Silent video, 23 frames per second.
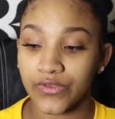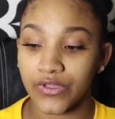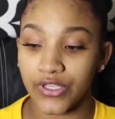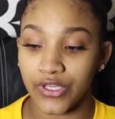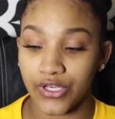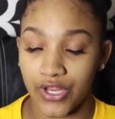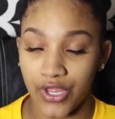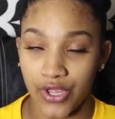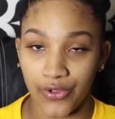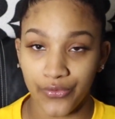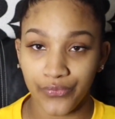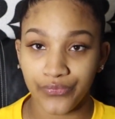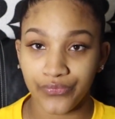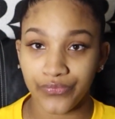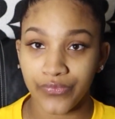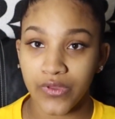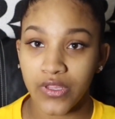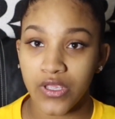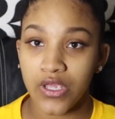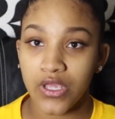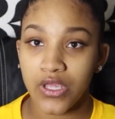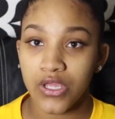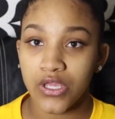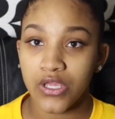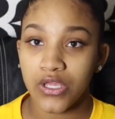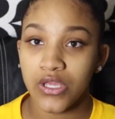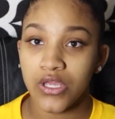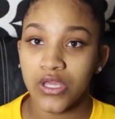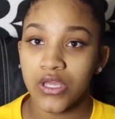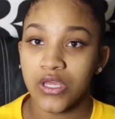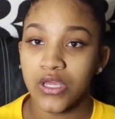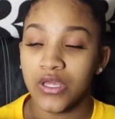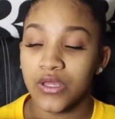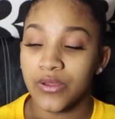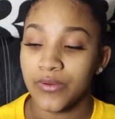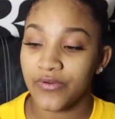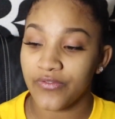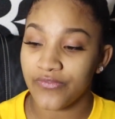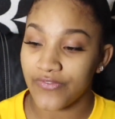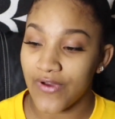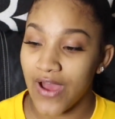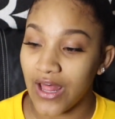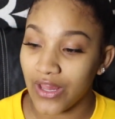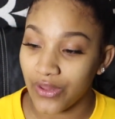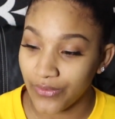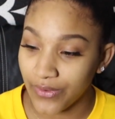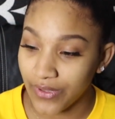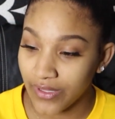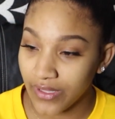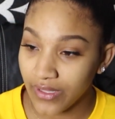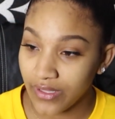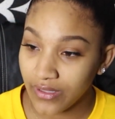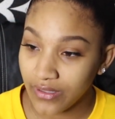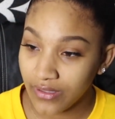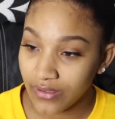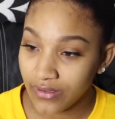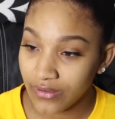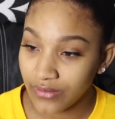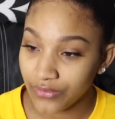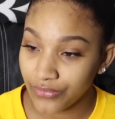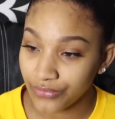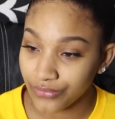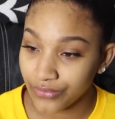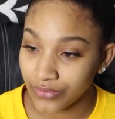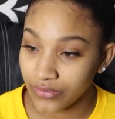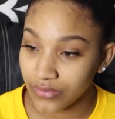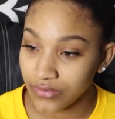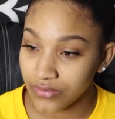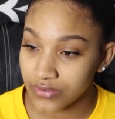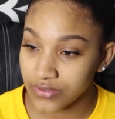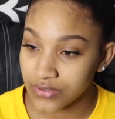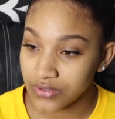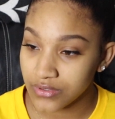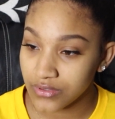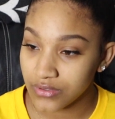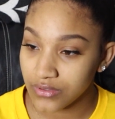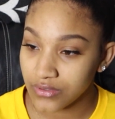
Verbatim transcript: you know, following the rule